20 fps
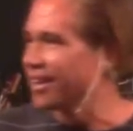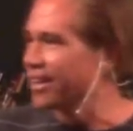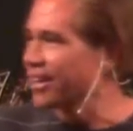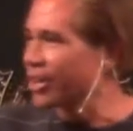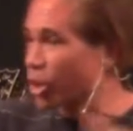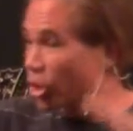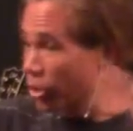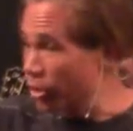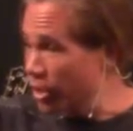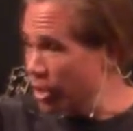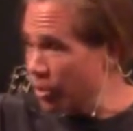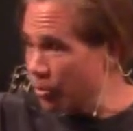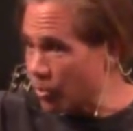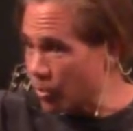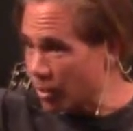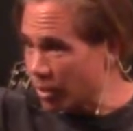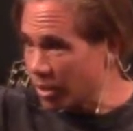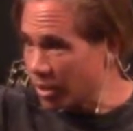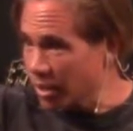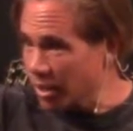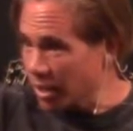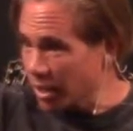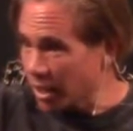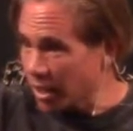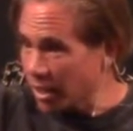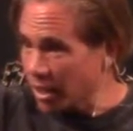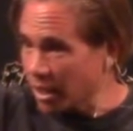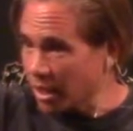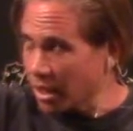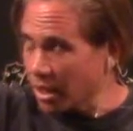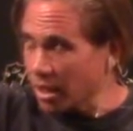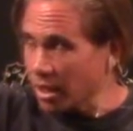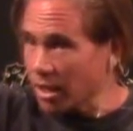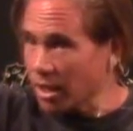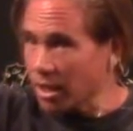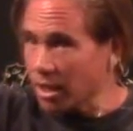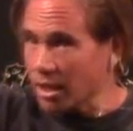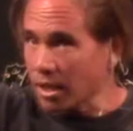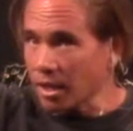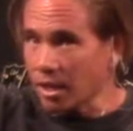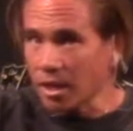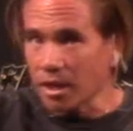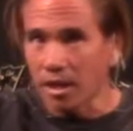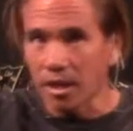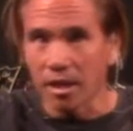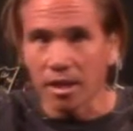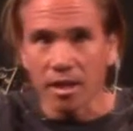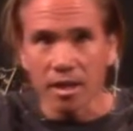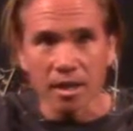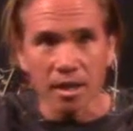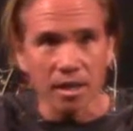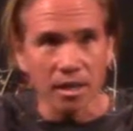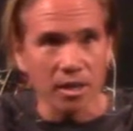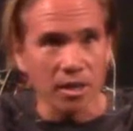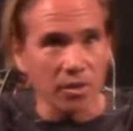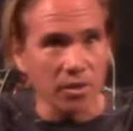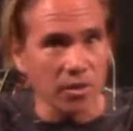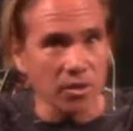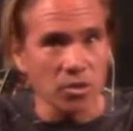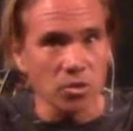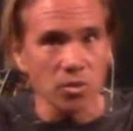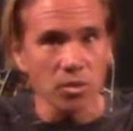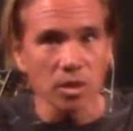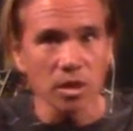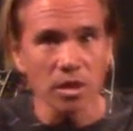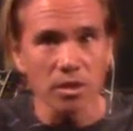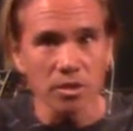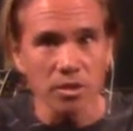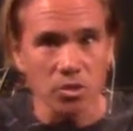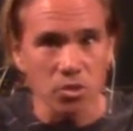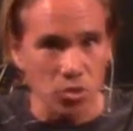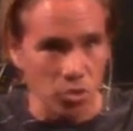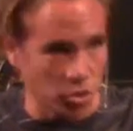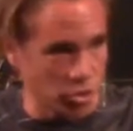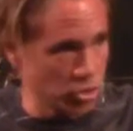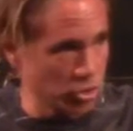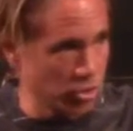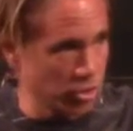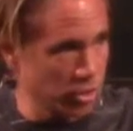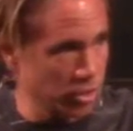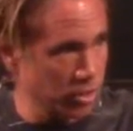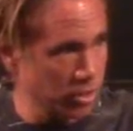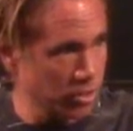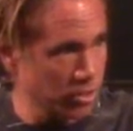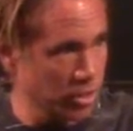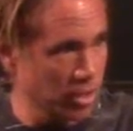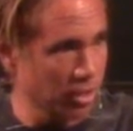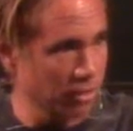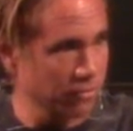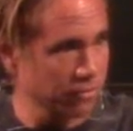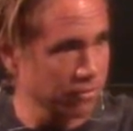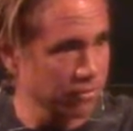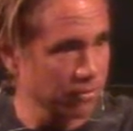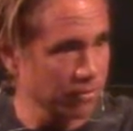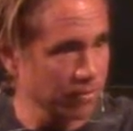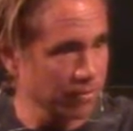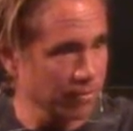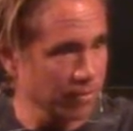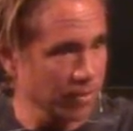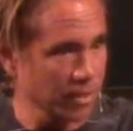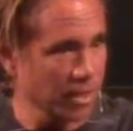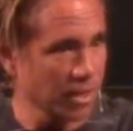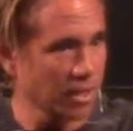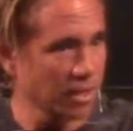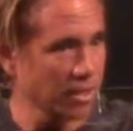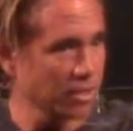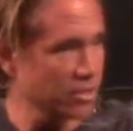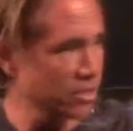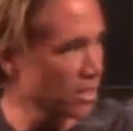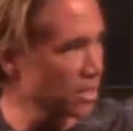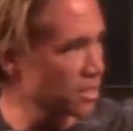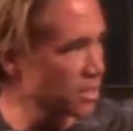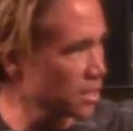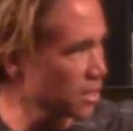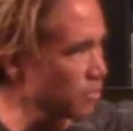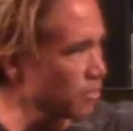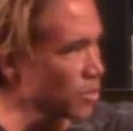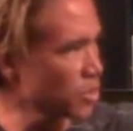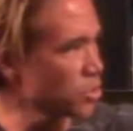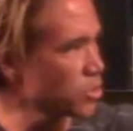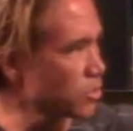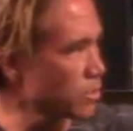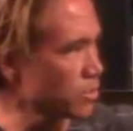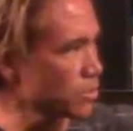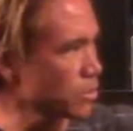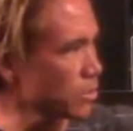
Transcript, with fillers: Korean War. And they're doing all this surgery stuff and it's, it's an emergency room.